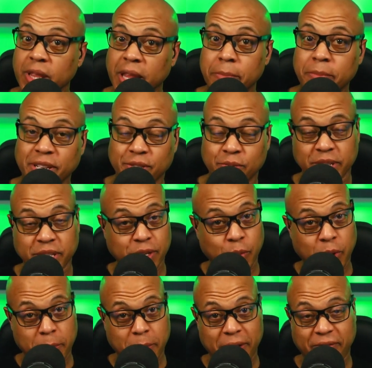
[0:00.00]
let me switch to
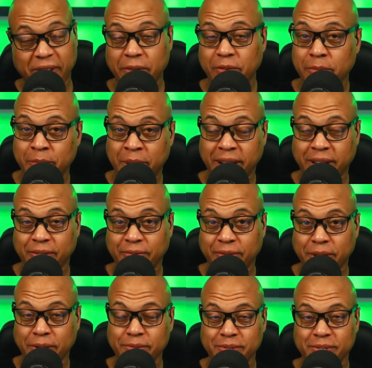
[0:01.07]
one of my favorite
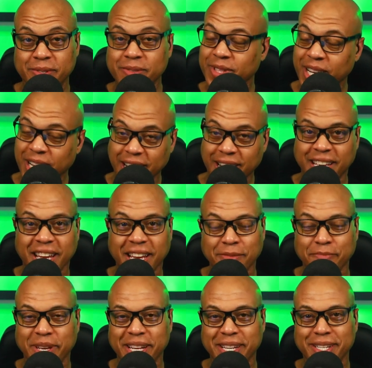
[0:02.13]
microphones, the Neat
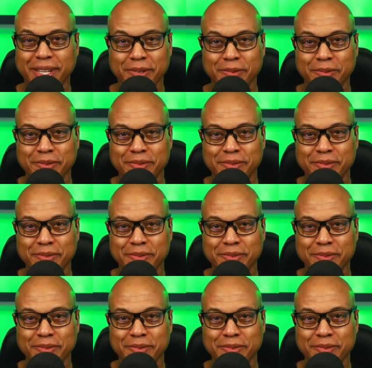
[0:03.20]
King B2.